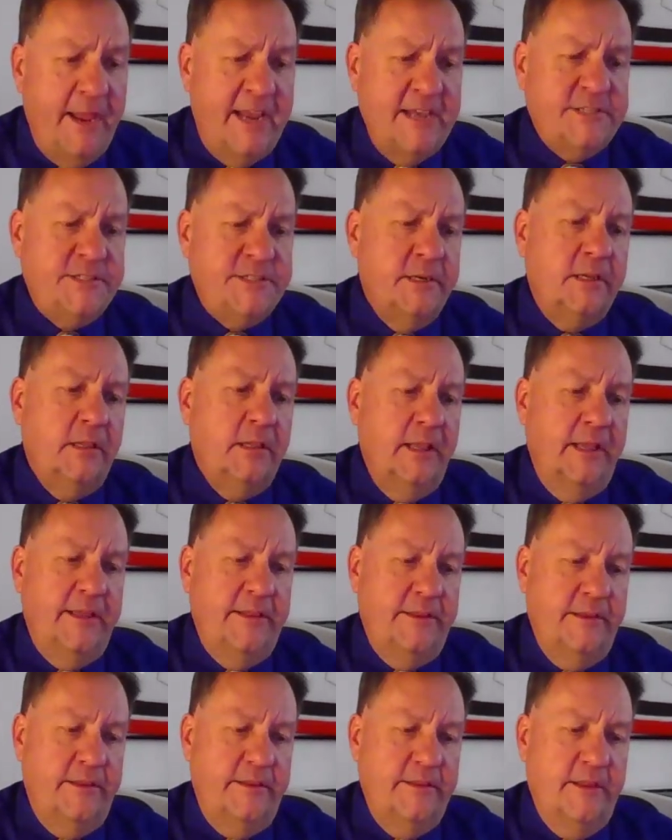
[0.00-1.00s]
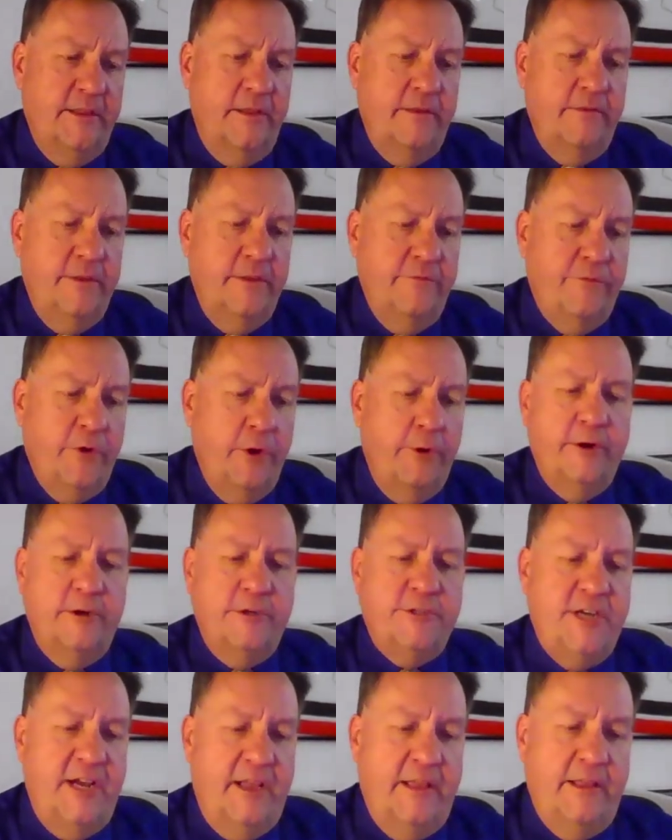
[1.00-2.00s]
Basically, the
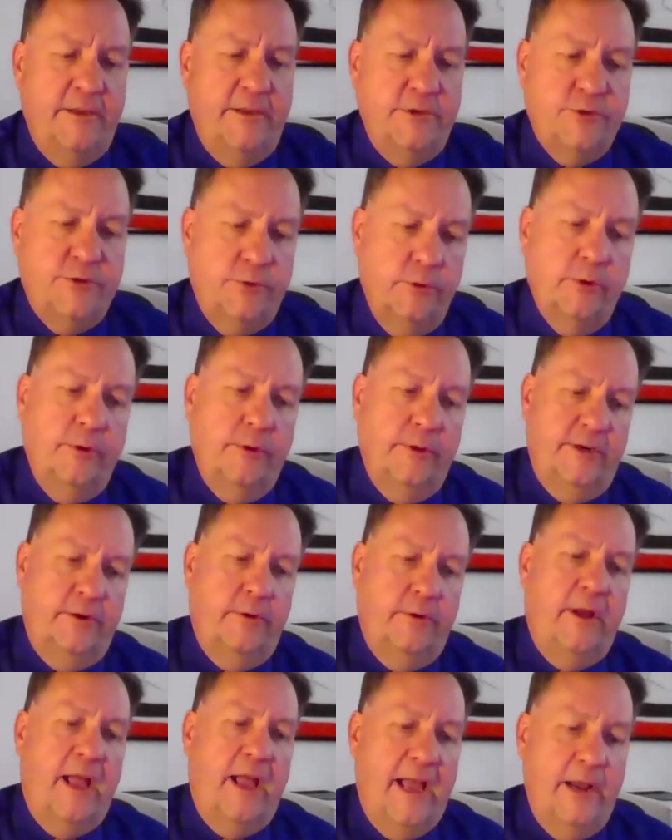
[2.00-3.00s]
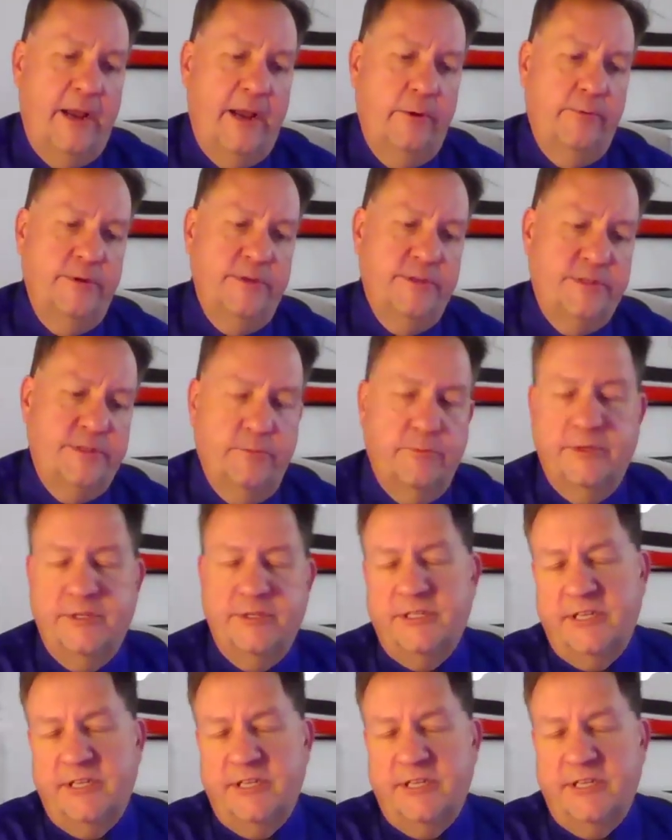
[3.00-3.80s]
voter challenge rule in Ohio was